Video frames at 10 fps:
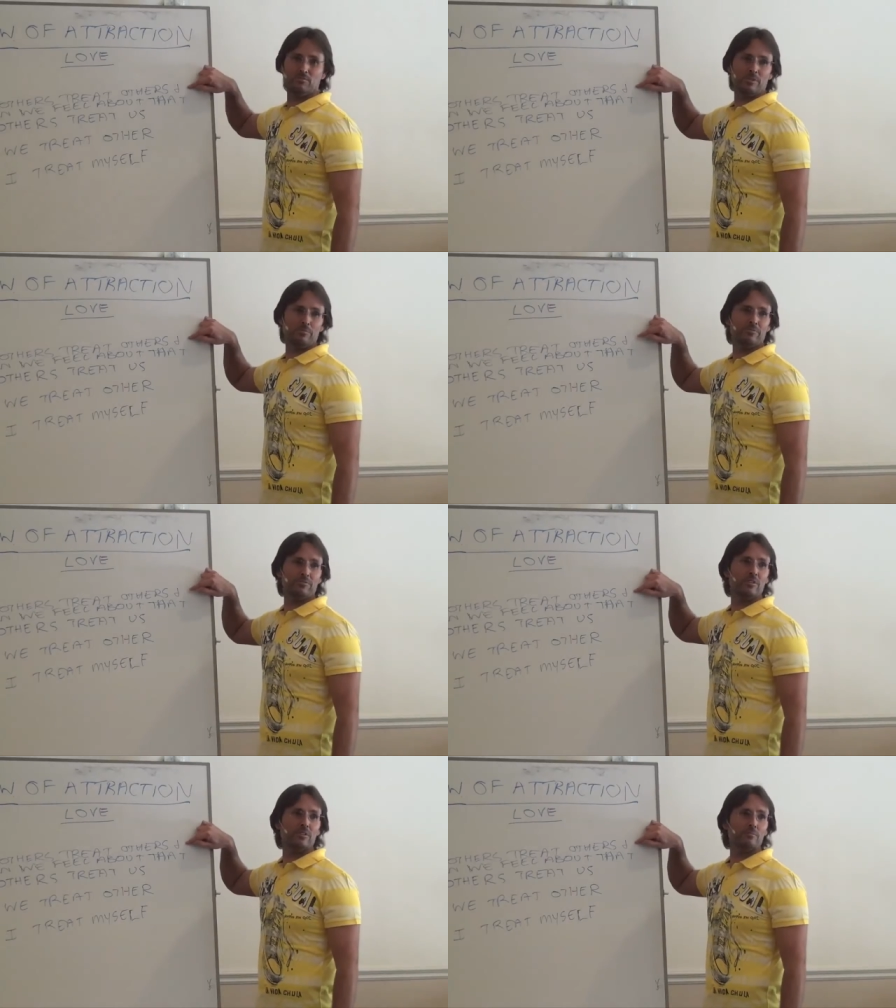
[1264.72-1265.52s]
We
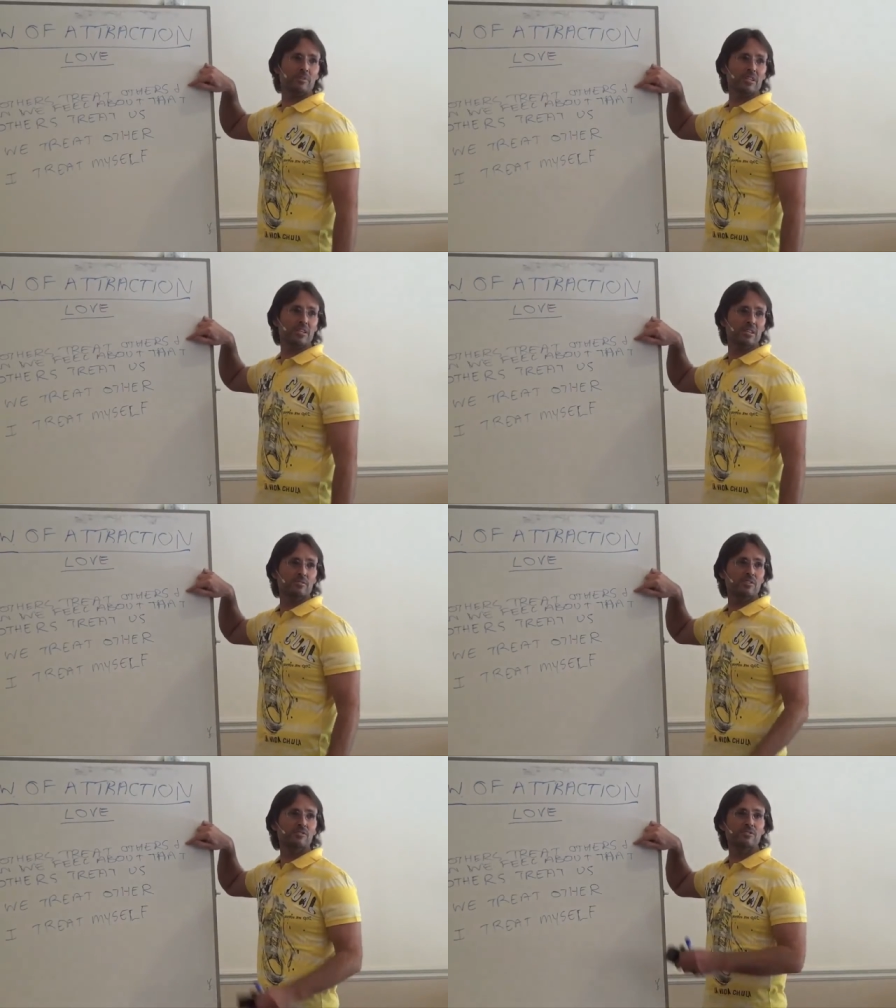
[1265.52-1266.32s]
prefer to believe, it,
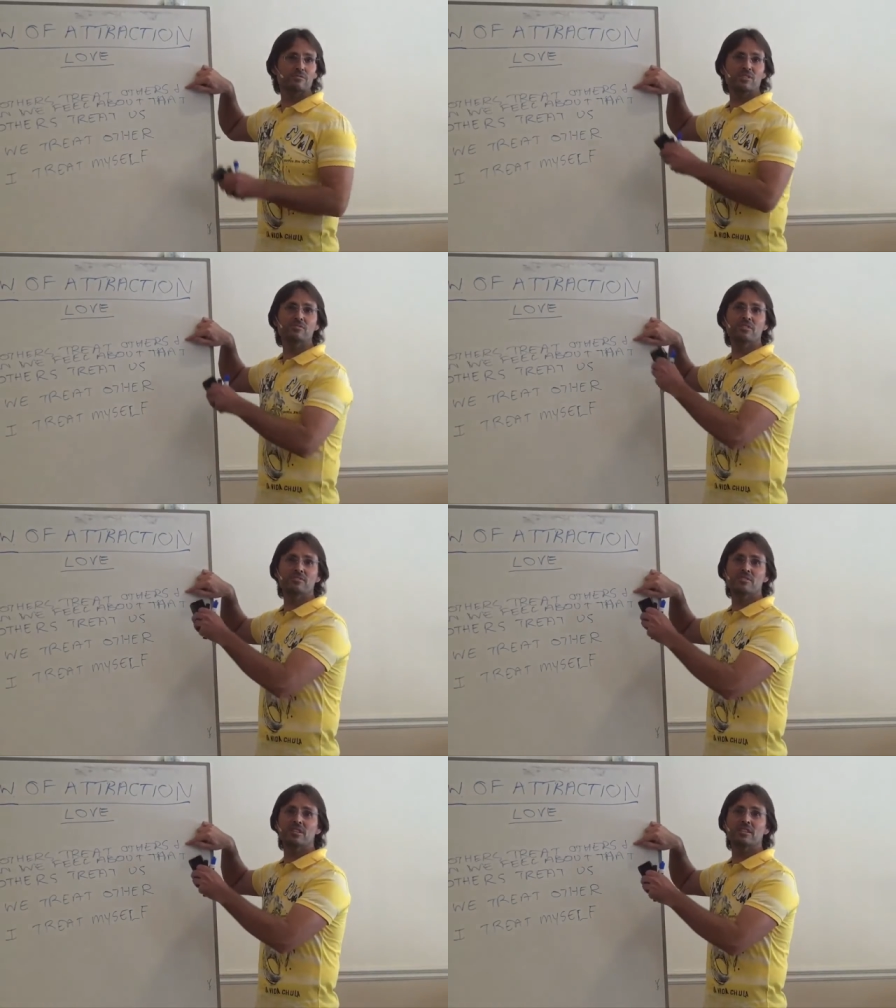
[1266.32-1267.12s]
uh, this is
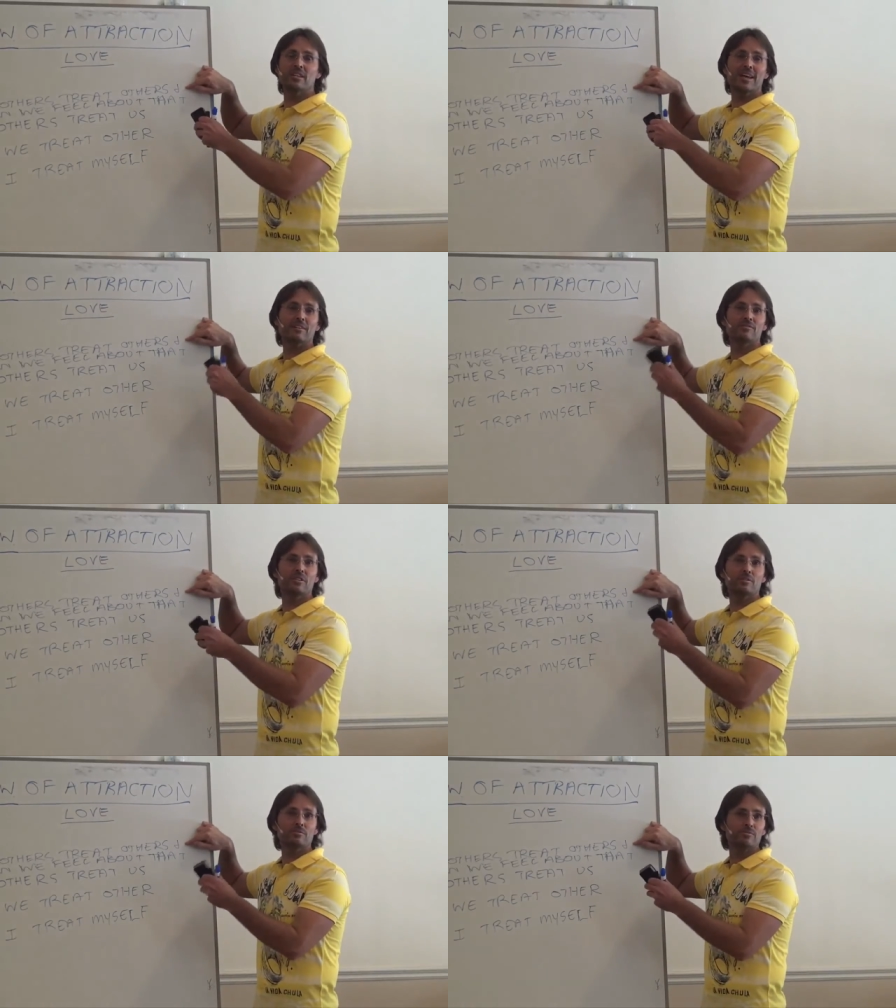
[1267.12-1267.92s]
distancing
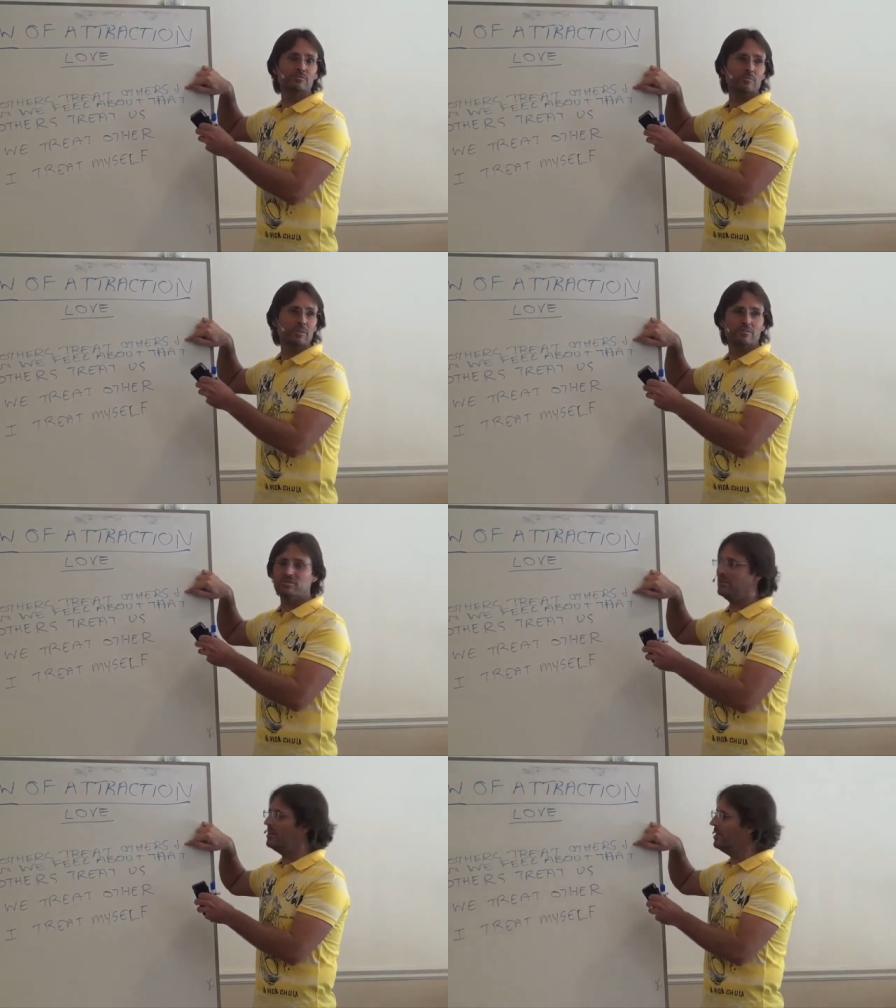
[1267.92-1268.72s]
ourselves from it.
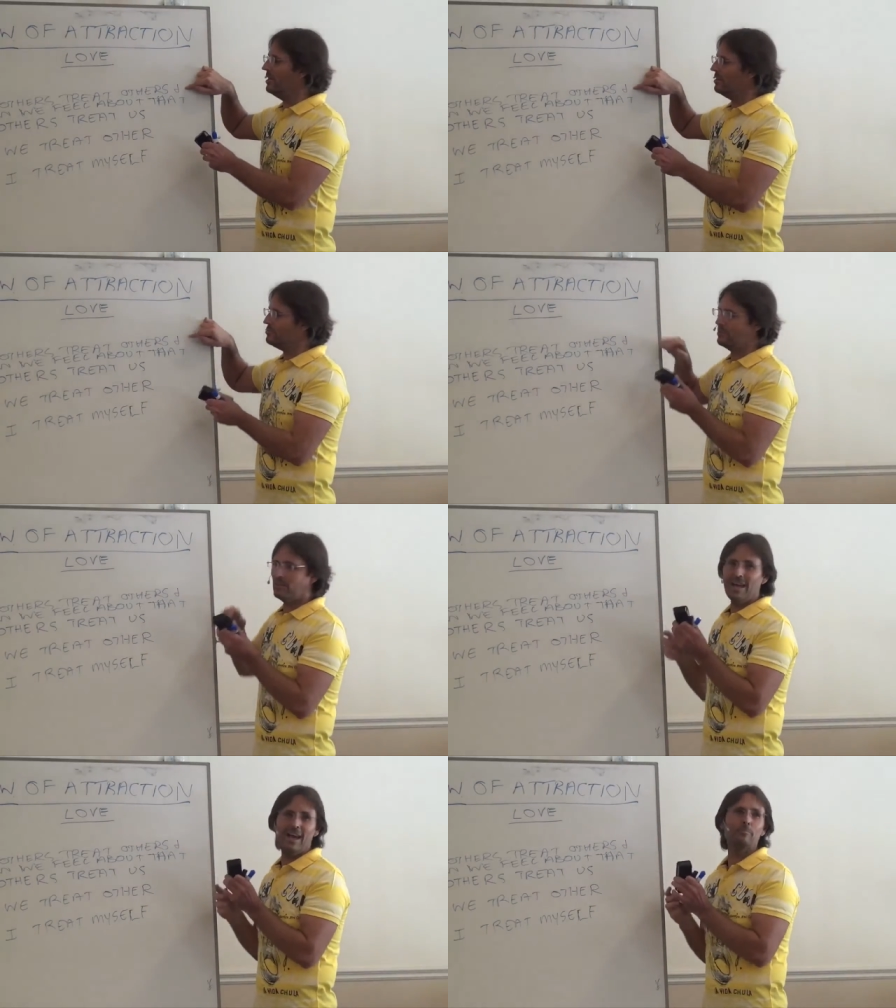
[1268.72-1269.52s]
So,
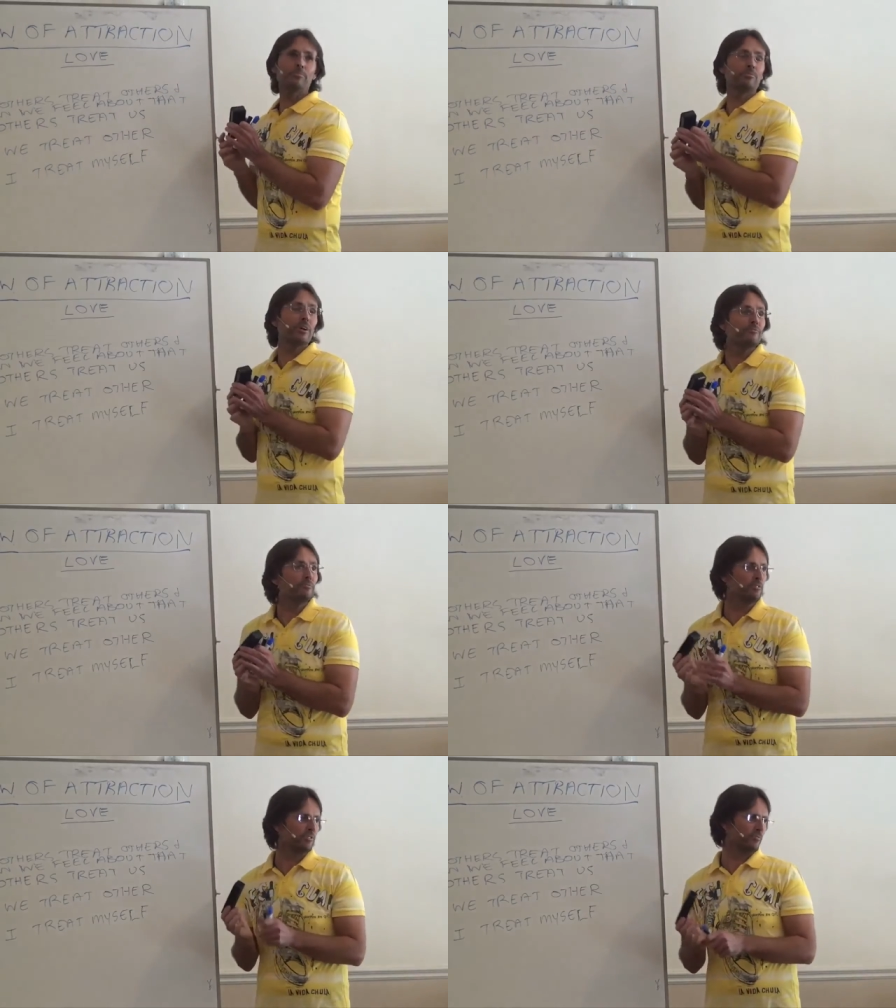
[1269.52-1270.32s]
so, our
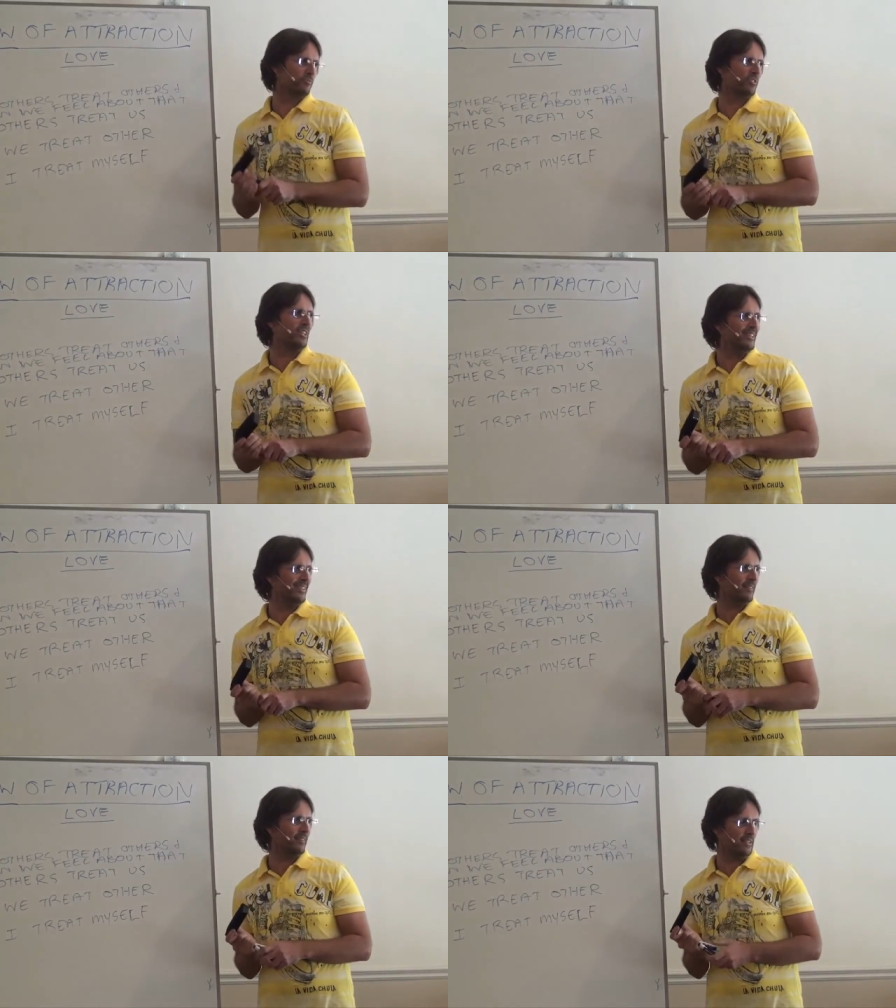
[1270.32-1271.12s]
preference of
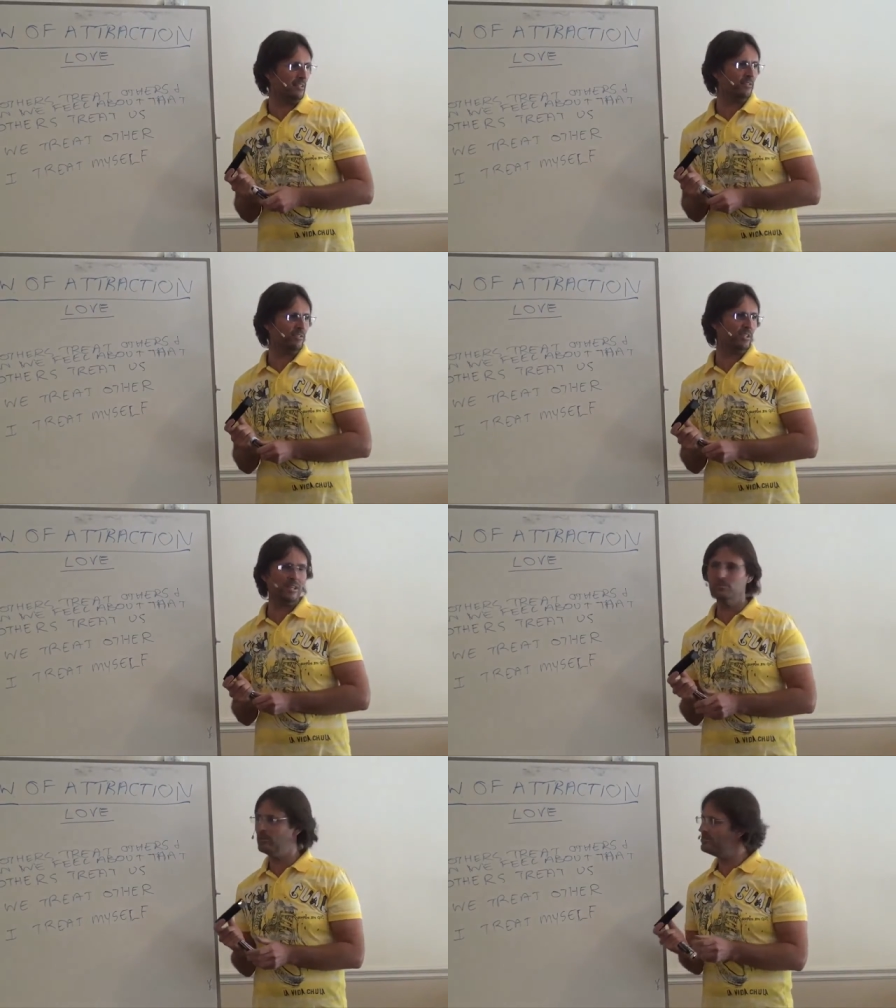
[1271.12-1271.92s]
seeing things, in
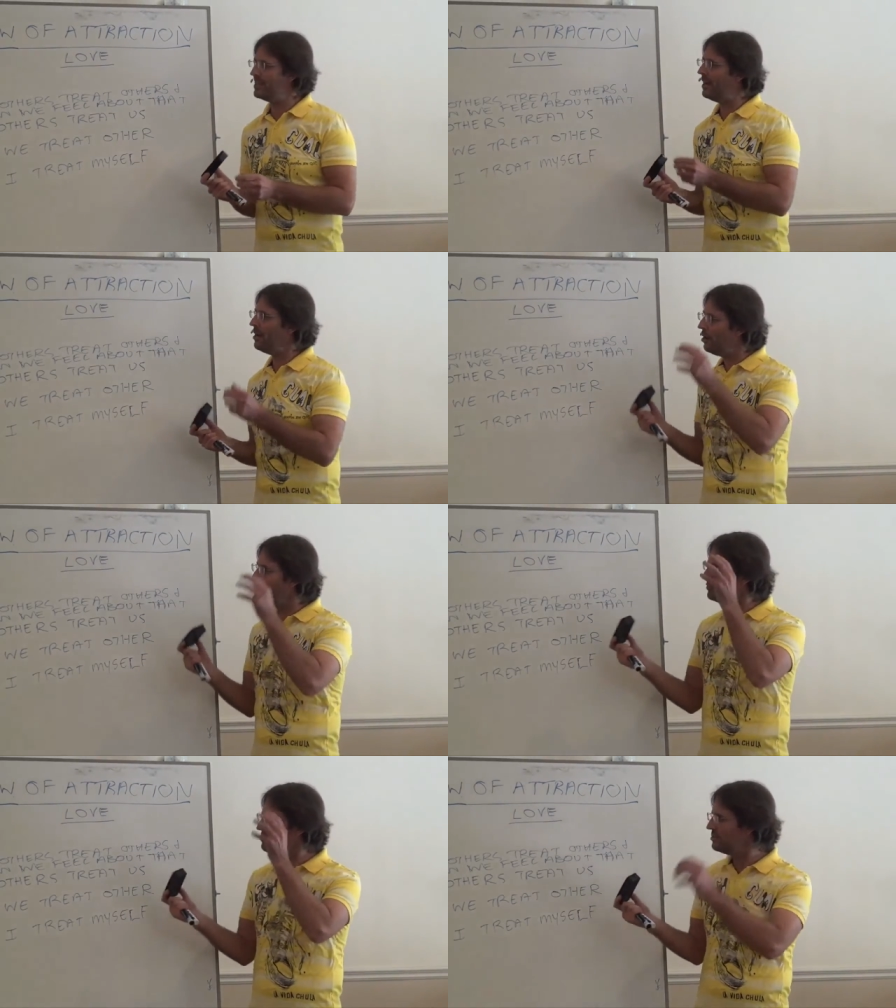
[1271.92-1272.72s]
other words, our
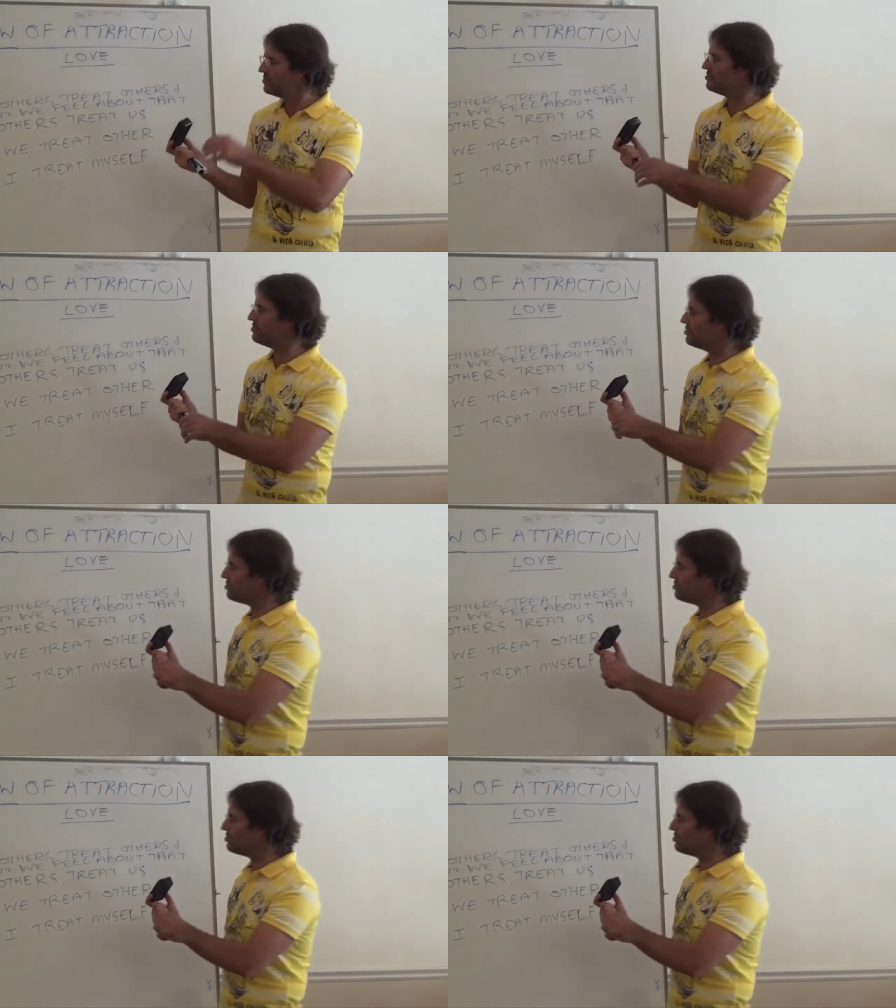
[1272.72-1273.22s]
openness to